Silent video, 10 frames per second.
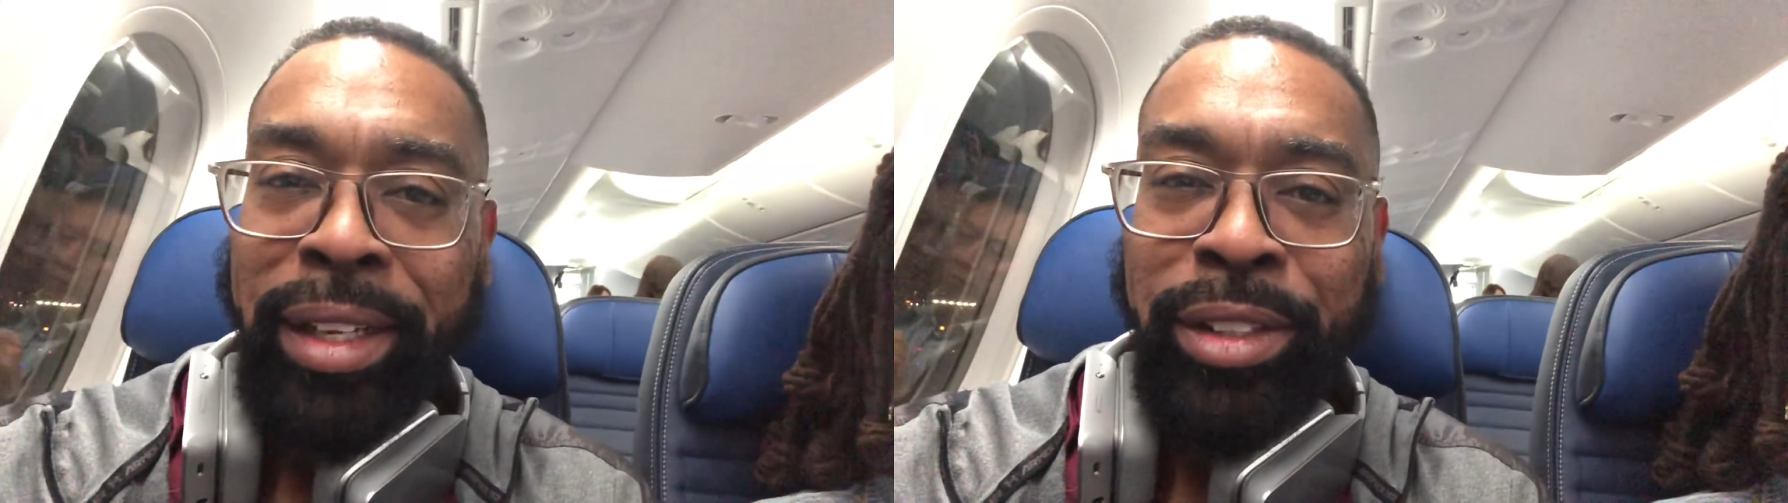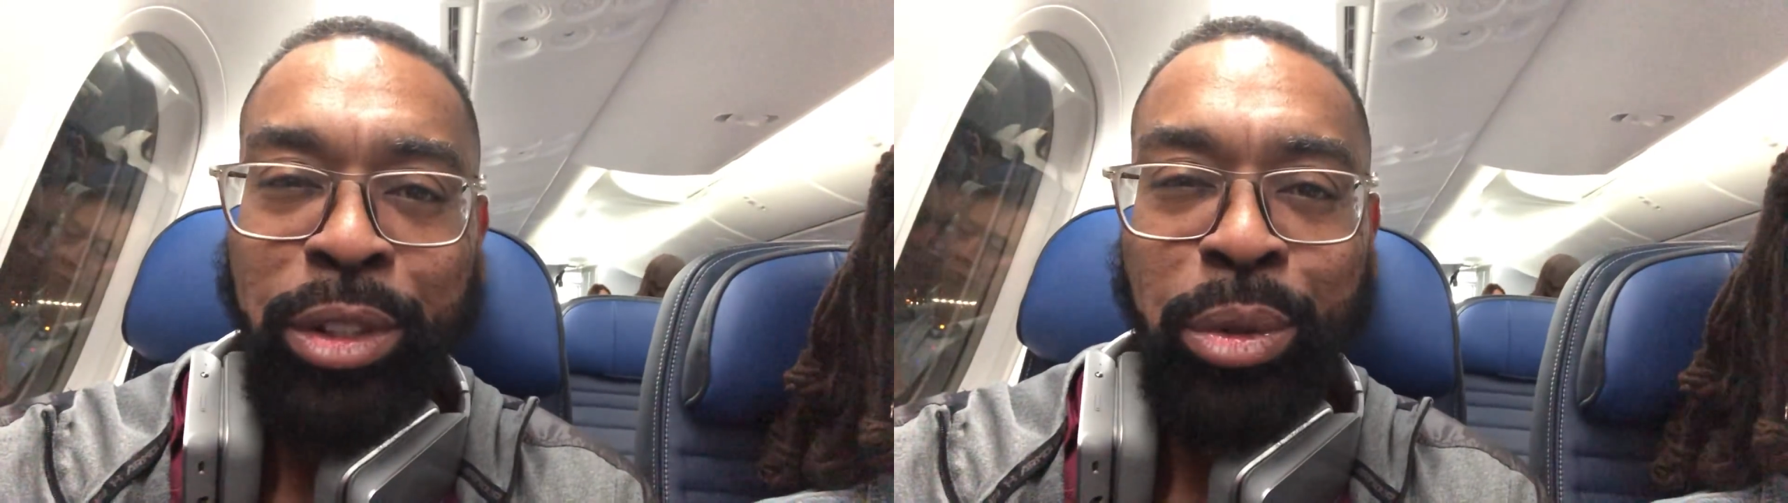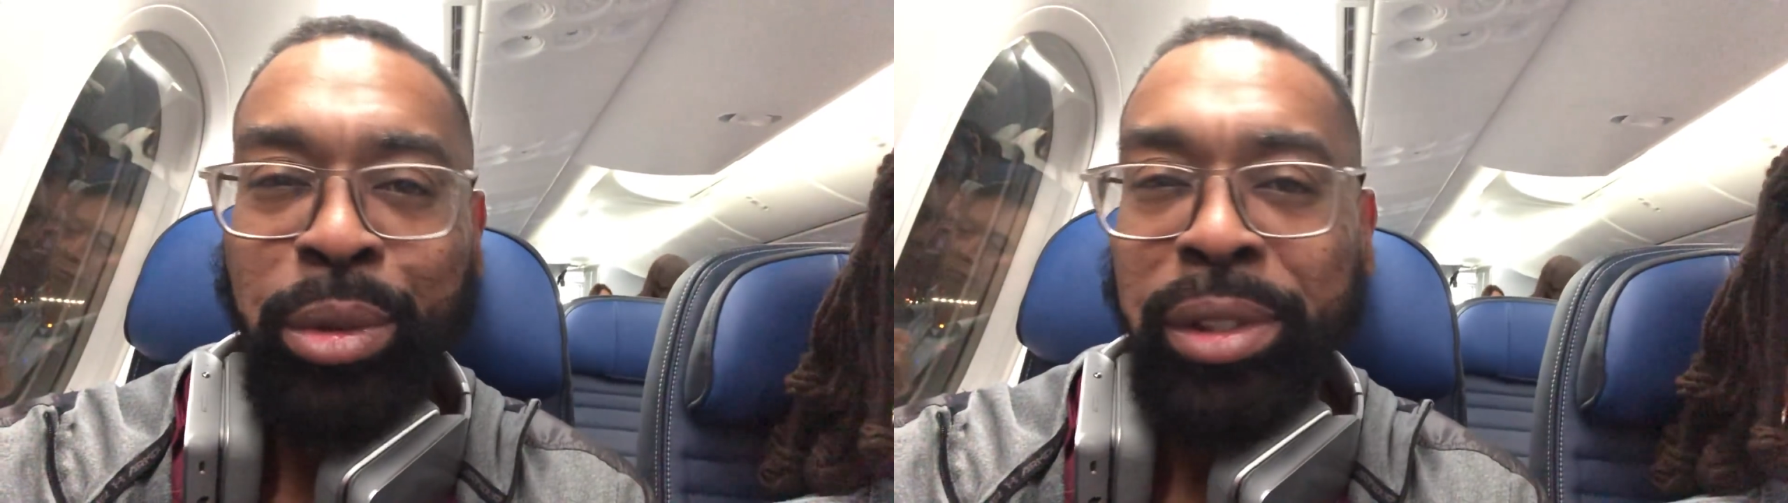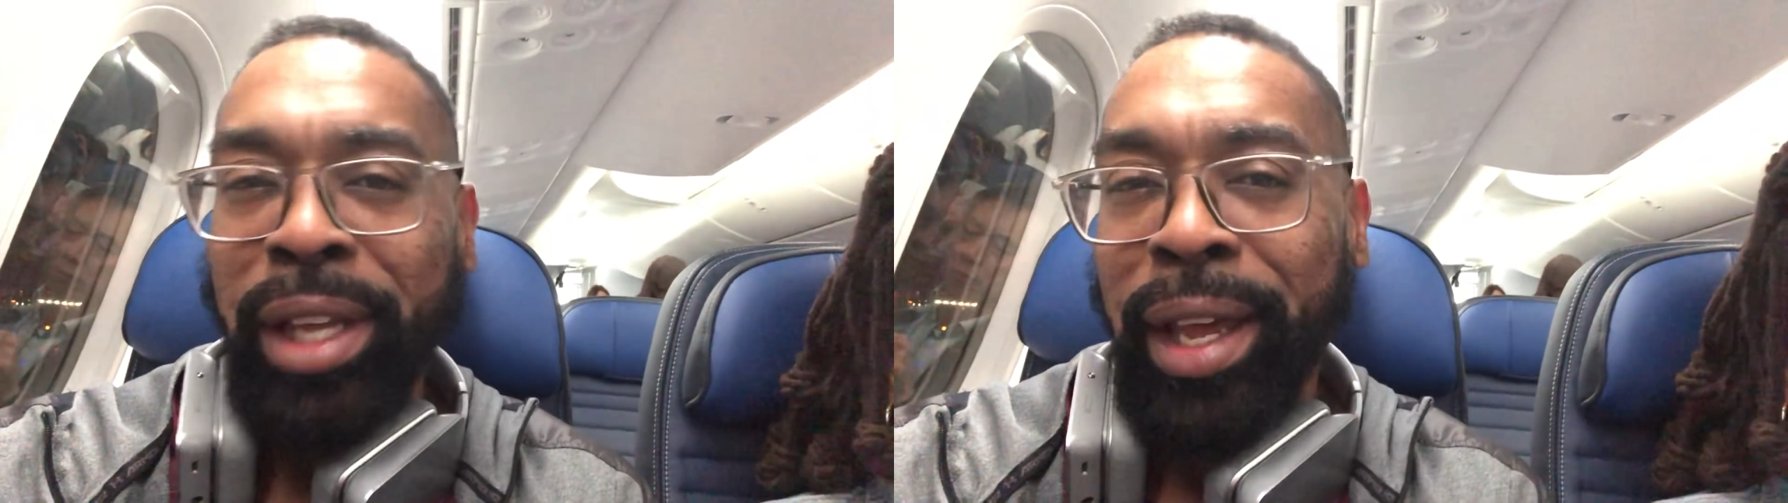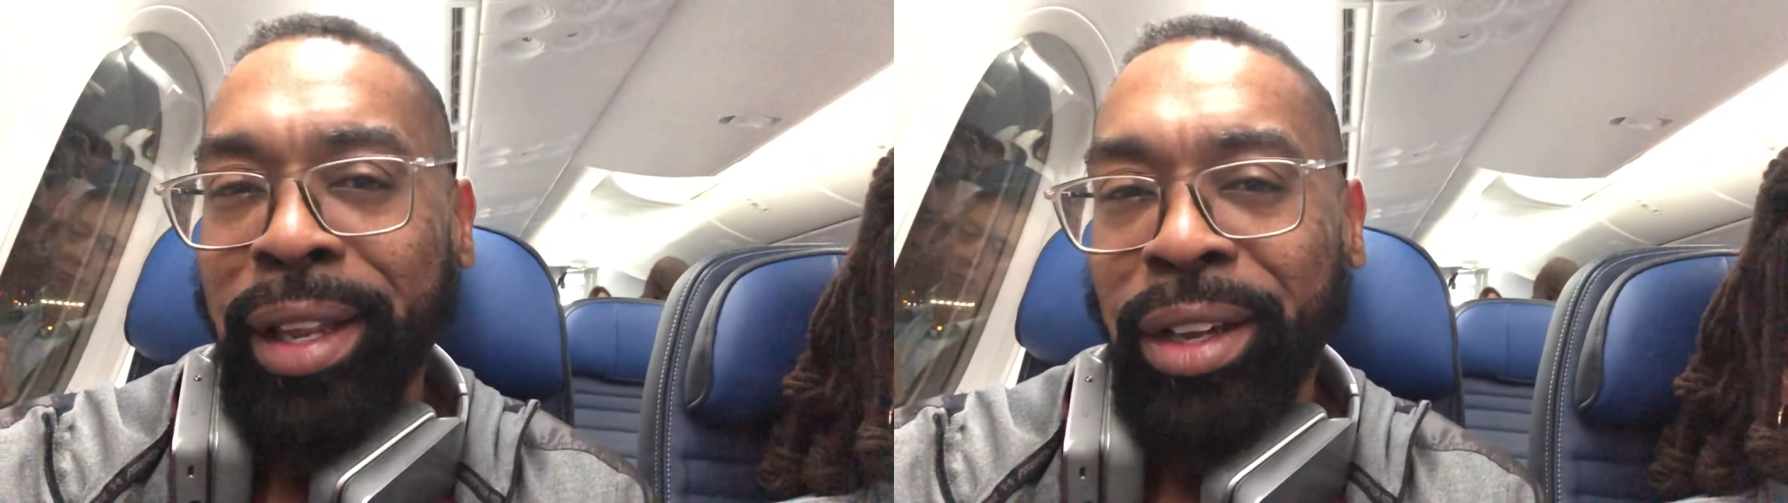a Sue
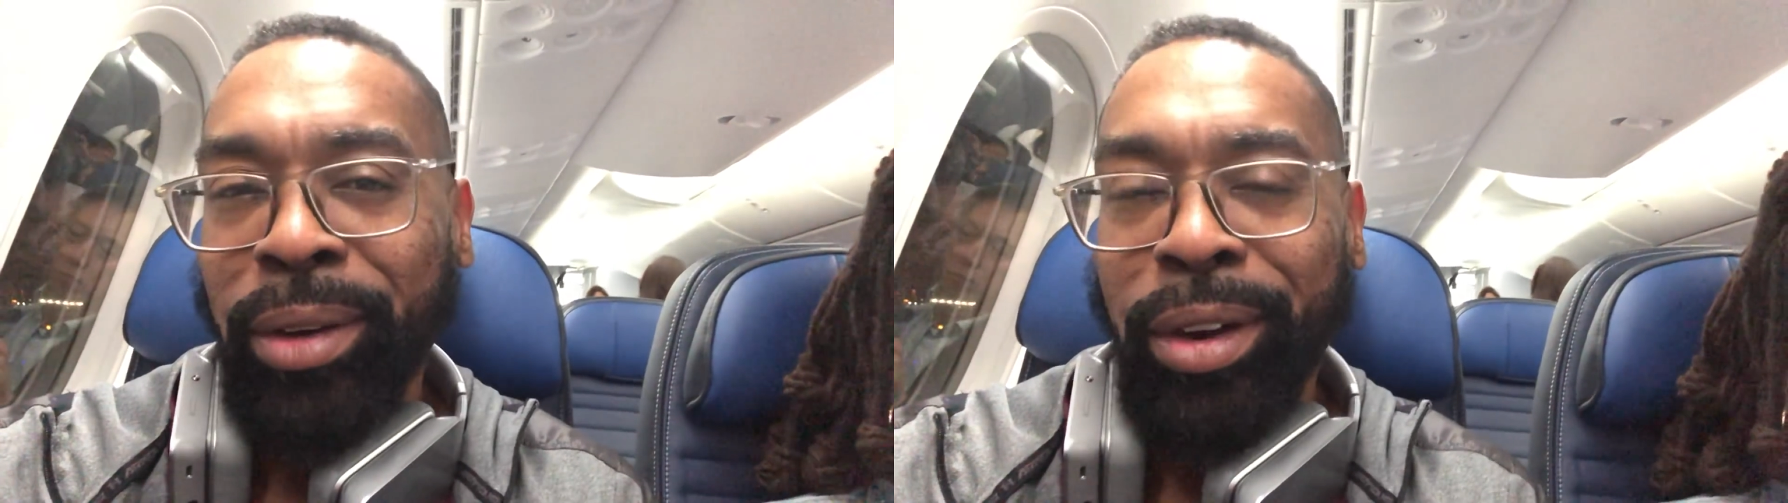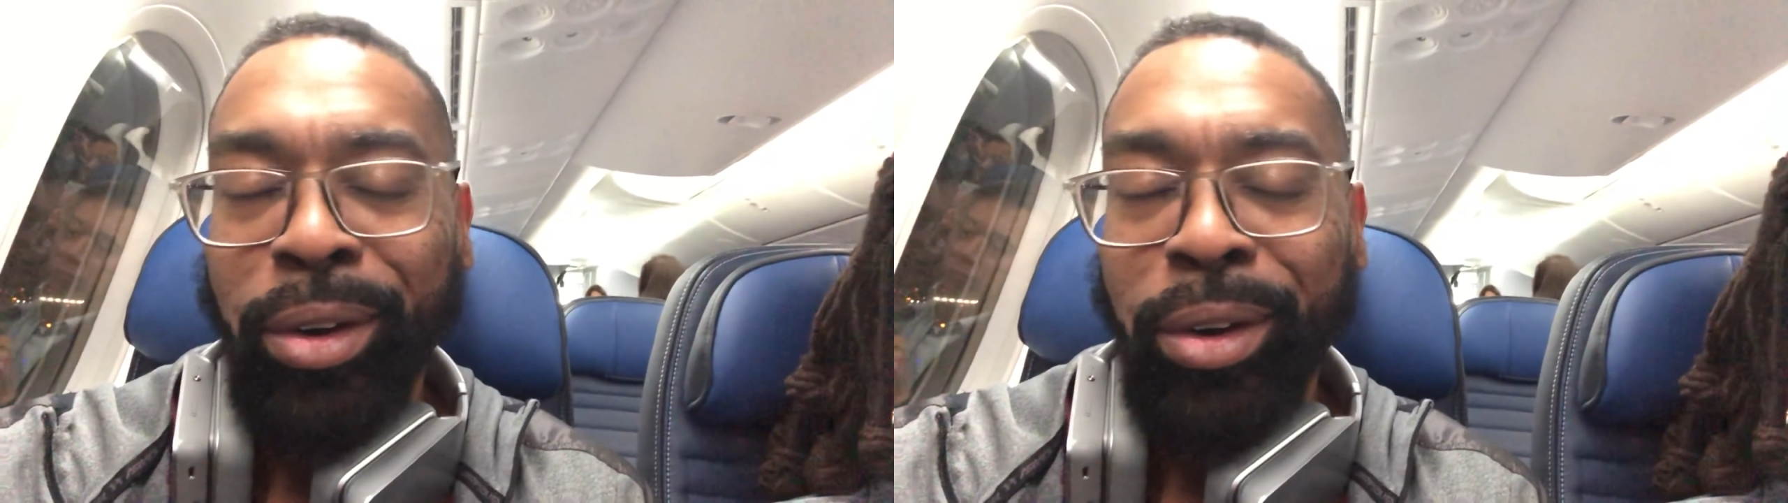signing or an